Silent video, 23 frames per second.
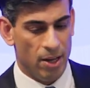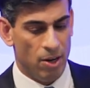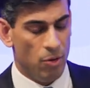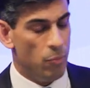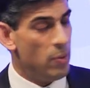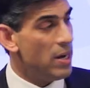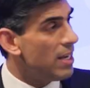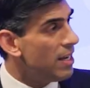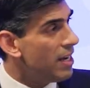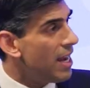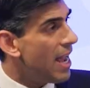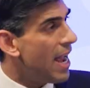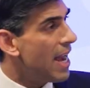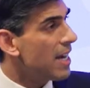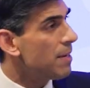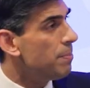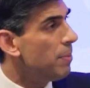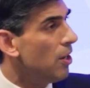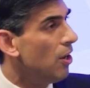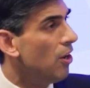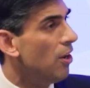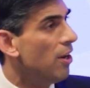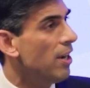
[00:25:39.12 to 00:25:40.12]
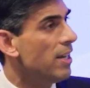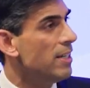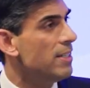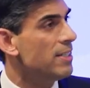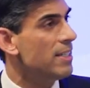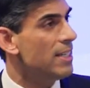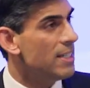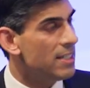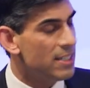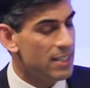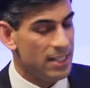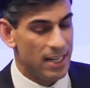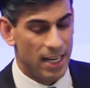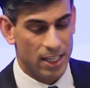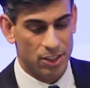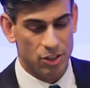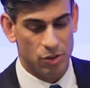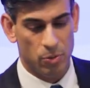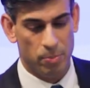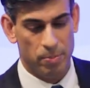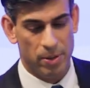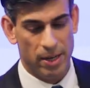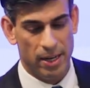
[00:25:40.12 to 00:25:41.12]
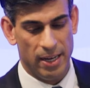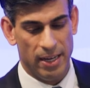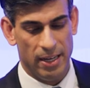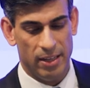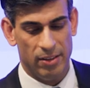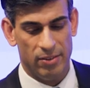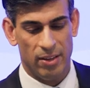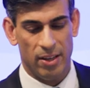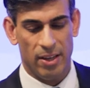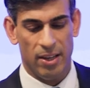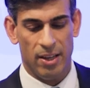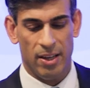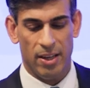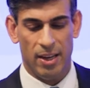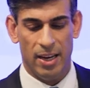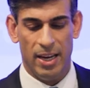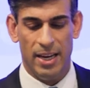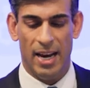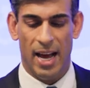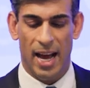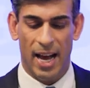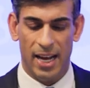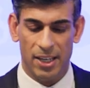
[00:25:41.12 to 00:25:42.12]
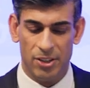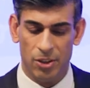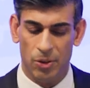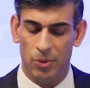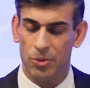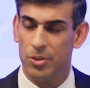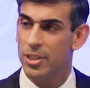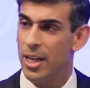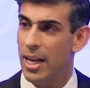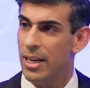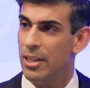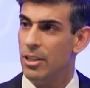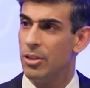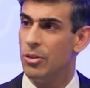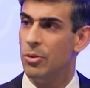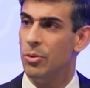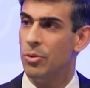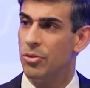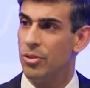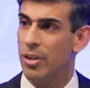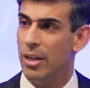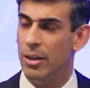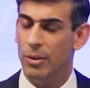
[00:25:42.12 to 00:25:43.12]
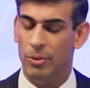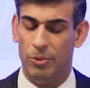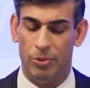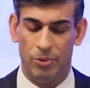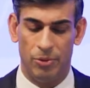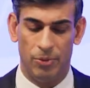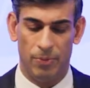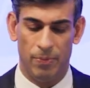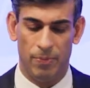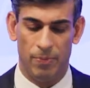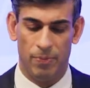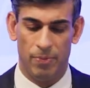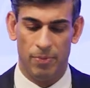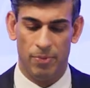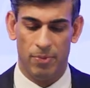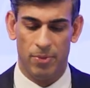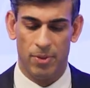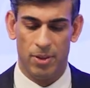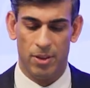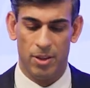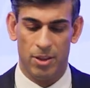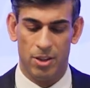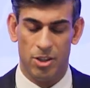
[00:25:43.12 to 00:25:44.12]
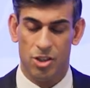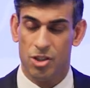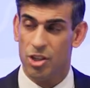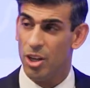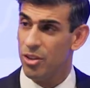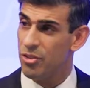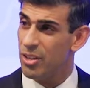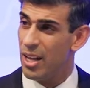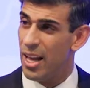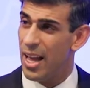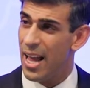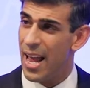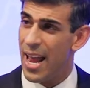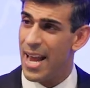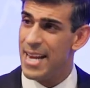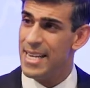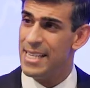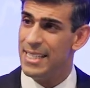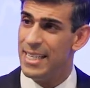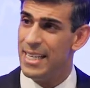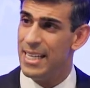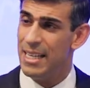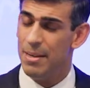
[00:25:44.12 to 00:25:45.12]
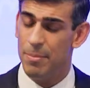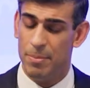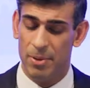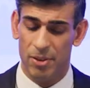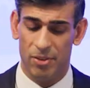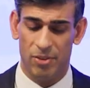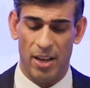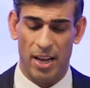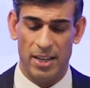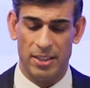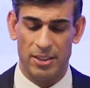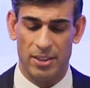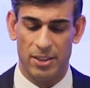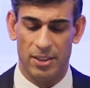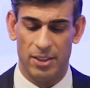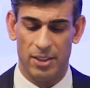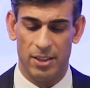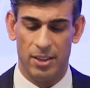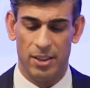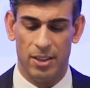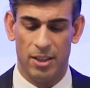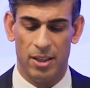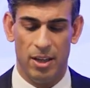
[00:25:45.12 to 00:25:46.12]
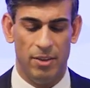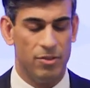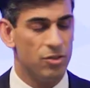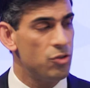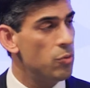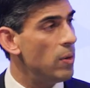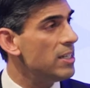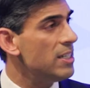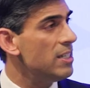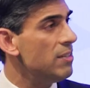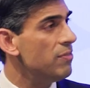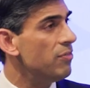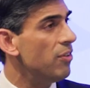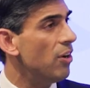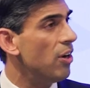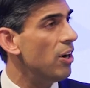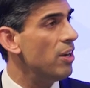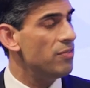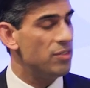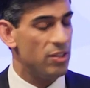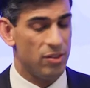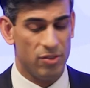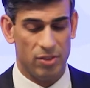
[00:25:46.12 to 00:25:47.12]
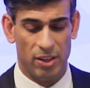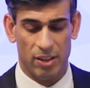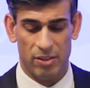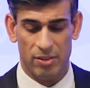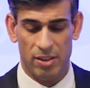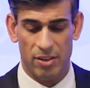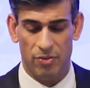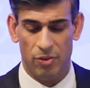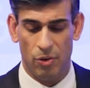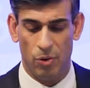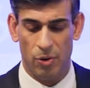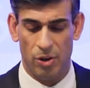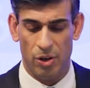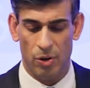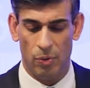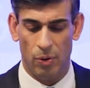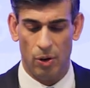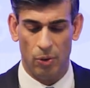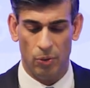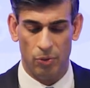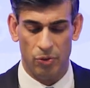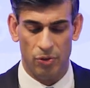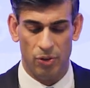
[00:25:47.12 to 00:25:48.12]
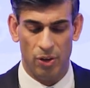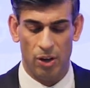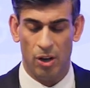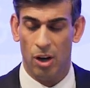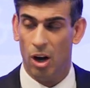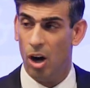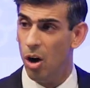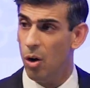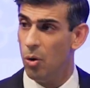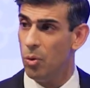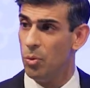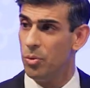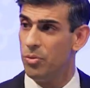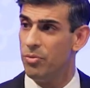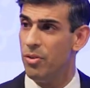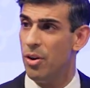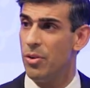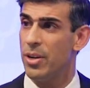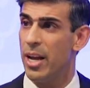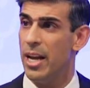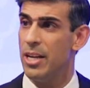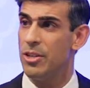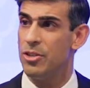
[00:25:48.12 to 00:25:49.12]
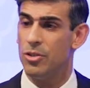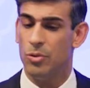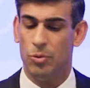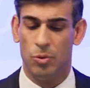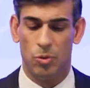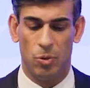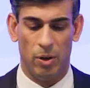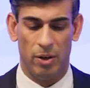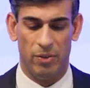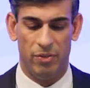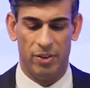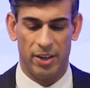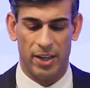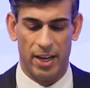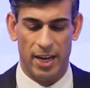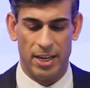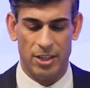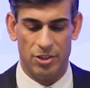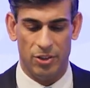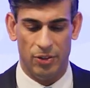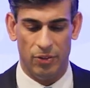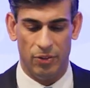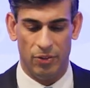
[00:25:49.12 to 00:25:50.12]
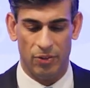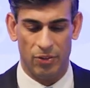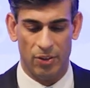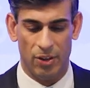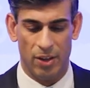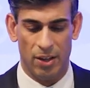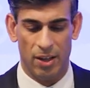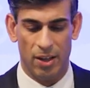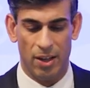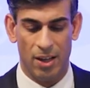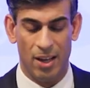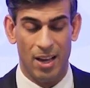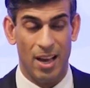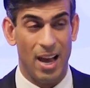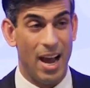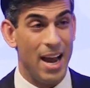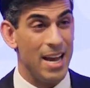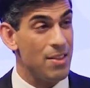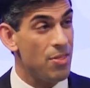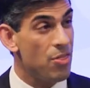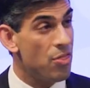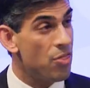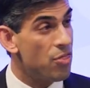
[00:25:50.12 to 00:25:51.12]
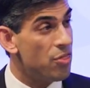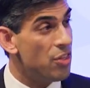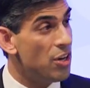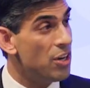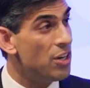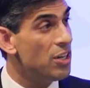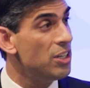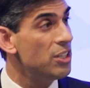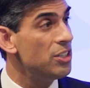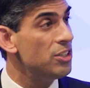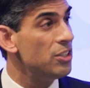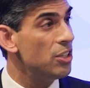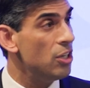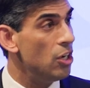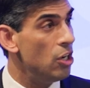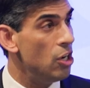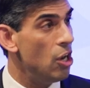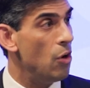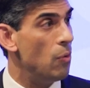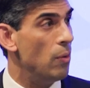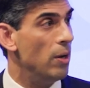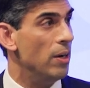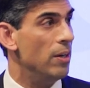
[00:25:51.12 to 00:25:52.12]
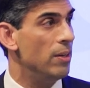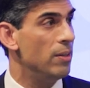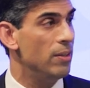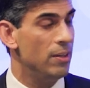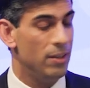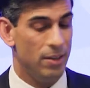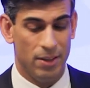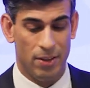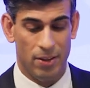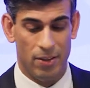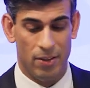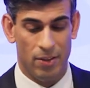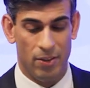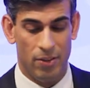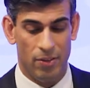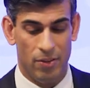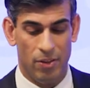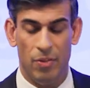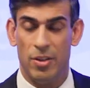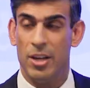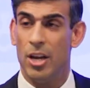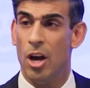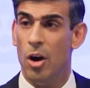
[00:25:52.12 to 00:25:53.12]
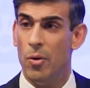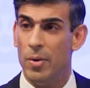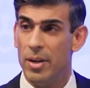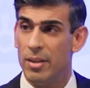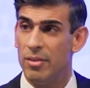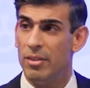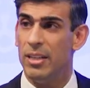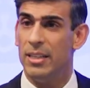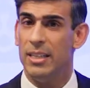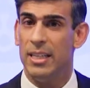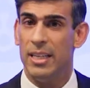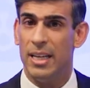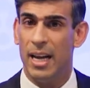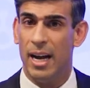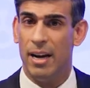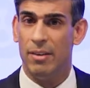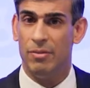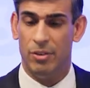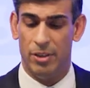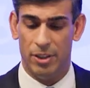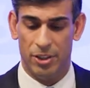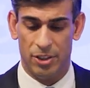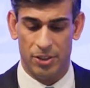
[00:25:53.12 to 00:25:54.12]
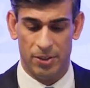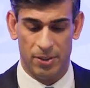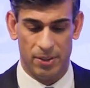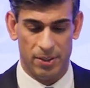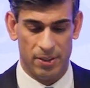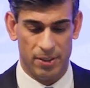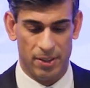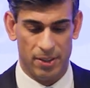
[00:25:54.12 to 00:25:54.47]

We lag behind international peers in adult technical skills. Just 18% of 25 to 64 year olds hold vocational qualifications, a third lower than the OECD average.